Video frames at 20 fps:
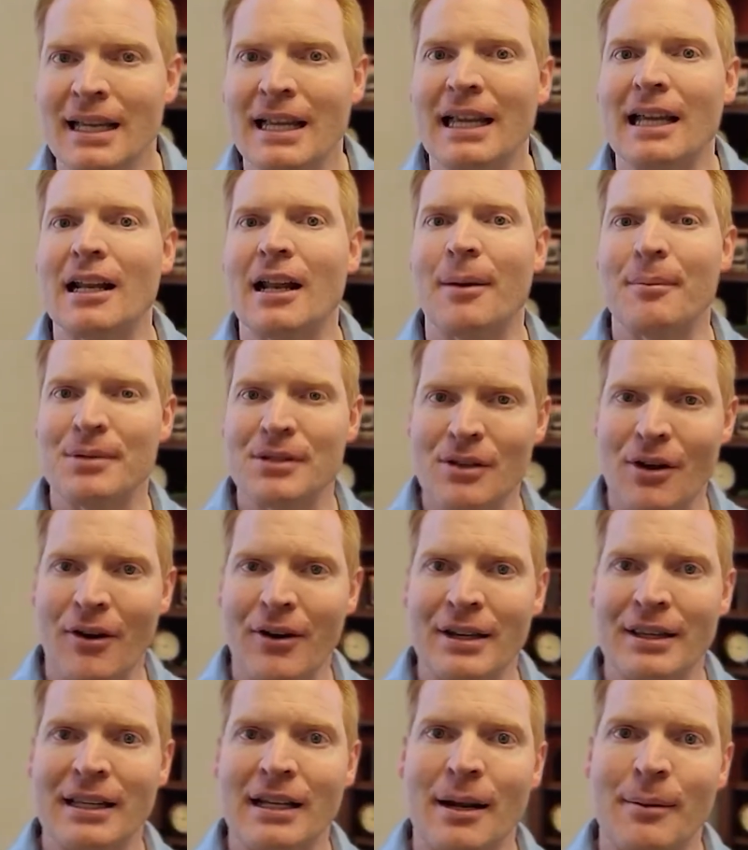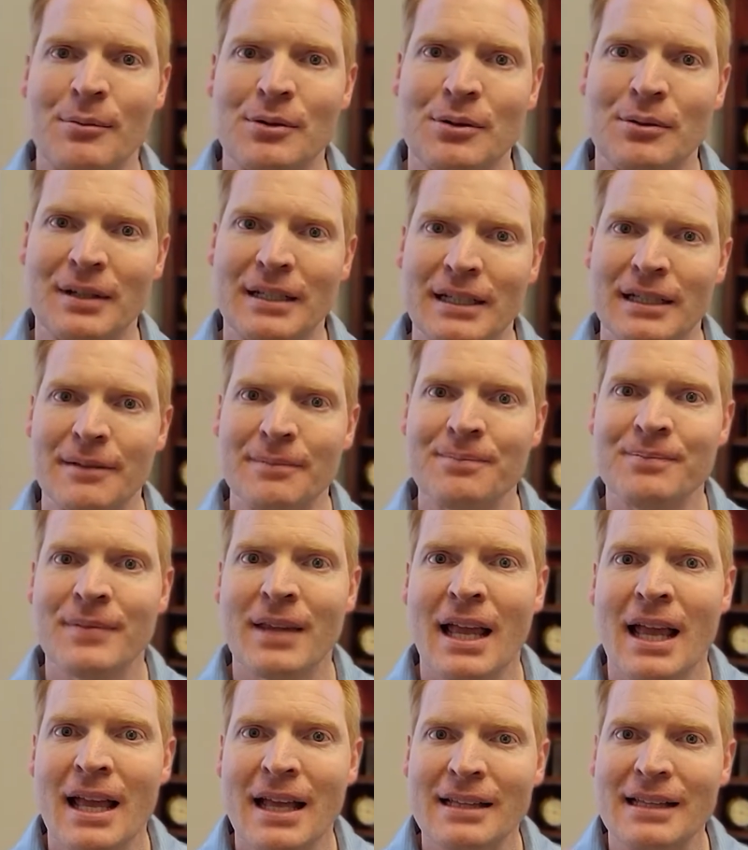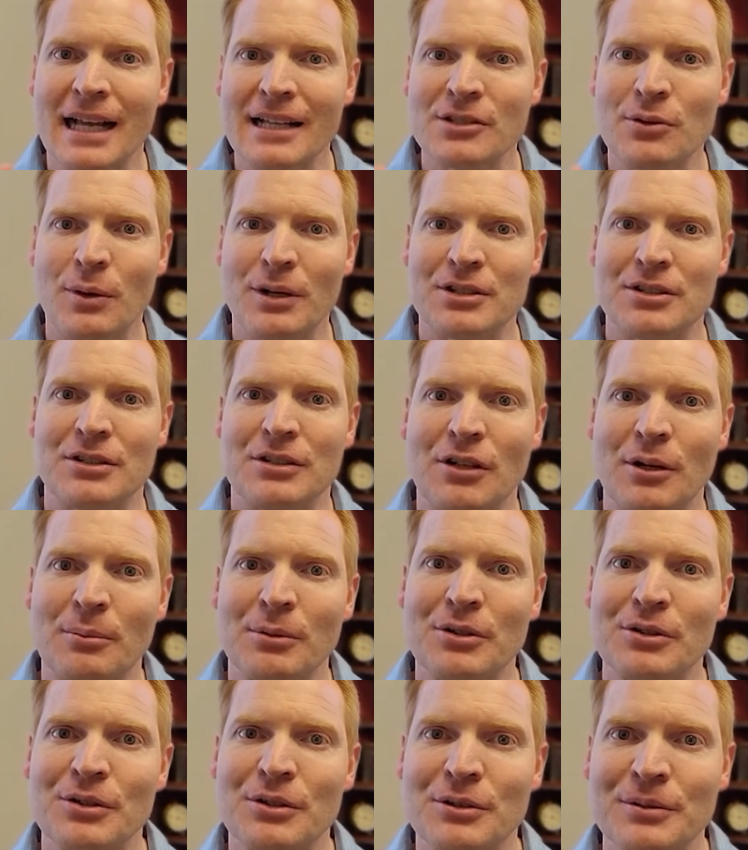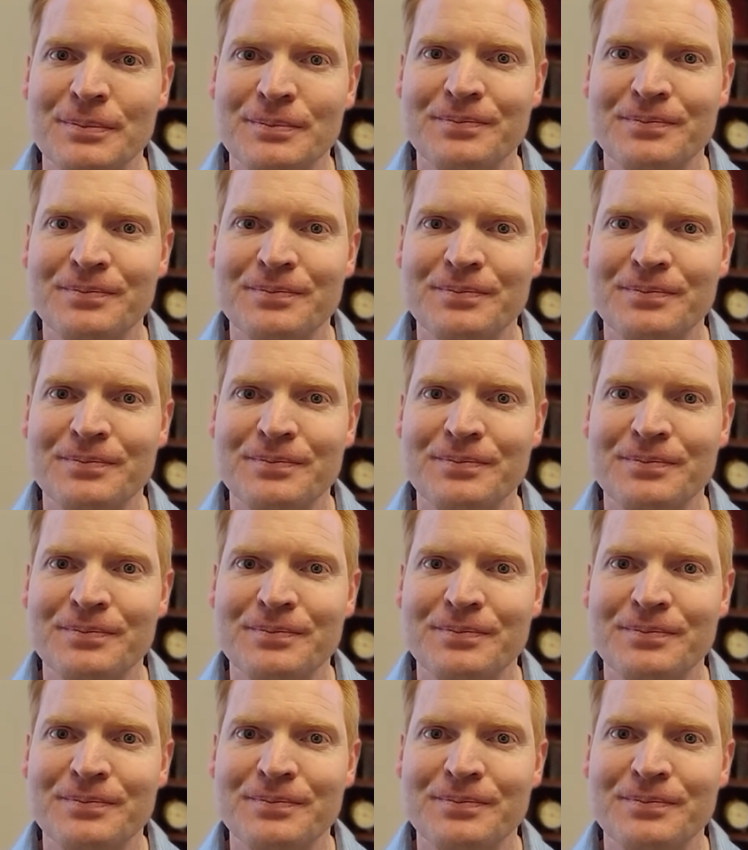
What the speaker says: and I'm sorry that I'm doing it. That's question number 2.